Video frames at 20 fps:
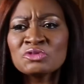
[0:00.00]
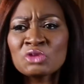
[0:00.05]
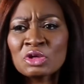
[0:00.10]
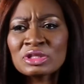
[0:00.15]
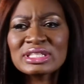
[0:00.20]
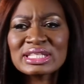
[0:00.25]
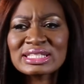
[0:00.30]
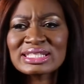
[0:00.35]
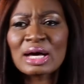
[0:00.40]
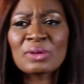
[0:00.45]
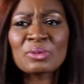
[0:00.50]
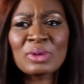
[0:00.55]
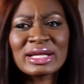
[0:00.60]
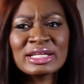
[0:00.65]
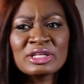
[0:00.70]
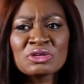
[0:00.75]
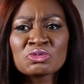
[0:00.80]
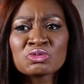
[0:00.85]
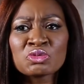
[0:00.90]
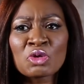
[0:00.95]
I've noticed that
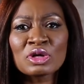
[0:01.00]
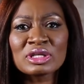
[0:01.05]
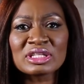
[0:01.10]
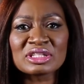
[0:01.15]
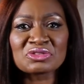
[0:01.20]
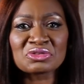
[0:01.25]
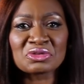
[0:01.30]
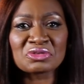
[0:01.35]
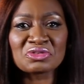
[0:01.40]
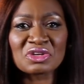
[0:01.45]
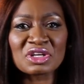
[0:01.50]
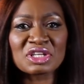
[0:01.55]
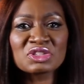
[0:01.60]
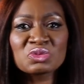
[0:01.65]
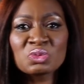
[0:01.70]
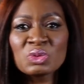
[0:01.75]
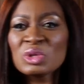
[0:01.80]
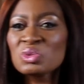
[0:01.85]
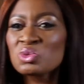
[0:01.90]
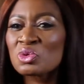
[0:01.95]
when the role is
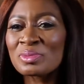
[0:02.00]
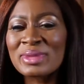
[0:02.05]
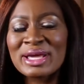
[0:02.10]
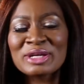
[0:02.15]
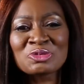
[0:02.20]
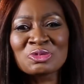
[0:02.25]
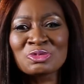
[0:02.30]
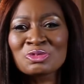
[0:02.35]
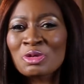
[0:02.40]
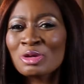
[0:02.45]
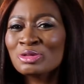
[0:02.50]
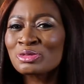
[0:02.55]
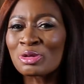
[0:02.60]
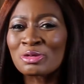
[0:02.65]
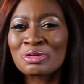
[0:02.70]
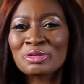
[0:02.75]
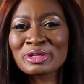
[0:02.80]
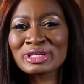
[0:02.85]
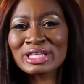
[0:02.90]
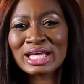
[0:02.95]
reversed, we women do not
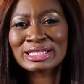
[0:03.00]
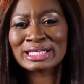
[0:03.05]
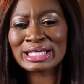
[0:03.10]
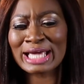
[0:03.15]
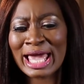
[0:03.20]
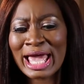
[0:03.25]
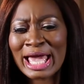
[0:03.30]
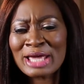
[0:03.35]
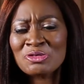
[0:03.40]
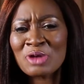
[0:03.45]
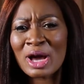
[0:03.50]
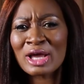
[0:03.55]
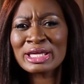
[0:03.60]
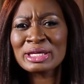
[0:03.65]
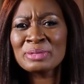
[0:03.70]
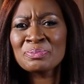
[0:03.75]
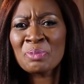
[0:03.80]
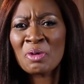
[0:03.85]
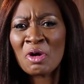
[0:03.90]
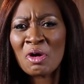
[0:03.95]
tolerate that thing. You are
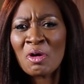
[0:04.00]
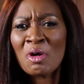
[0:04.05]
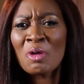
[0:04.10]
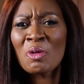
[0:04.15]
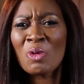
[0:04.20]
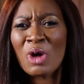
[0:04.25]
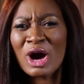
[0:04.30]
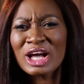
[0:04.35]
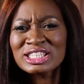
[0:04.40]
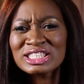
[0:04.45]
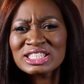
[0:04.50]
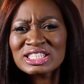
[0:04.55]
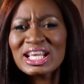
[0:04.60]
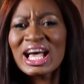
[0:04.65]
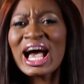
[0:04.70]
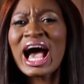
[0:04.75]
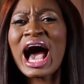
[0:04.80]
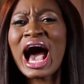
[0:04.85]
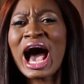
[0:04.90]
impo, what?